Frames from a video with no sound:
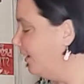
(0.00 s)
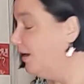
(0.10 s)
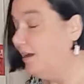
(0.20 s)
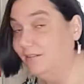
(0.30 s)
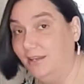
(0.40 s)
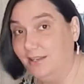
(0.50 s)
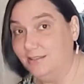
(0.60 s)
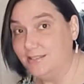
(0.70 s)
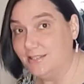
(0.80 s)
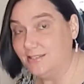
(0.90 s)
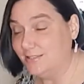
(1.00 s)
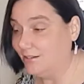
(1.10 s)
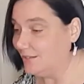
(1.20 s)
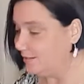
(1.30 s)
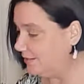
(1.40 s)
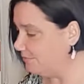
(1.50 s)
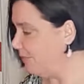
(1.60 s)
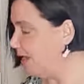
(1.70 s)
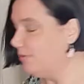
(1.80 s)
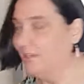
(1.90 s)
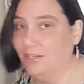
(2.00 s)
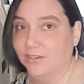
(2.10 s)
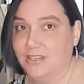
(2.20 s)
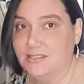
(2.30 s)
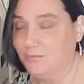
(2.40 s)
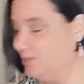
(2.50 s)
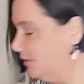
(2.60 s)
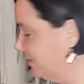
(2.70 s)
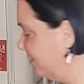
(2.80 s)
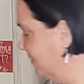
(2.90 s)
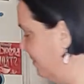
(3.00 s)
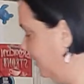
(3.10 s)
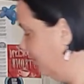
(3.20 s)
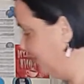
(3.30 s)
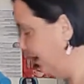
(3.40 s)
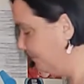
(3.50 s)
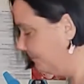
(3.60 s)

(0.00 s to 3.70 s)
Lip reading: All right, let's get started. Enough babbling. You guys don't want to listen to me all day.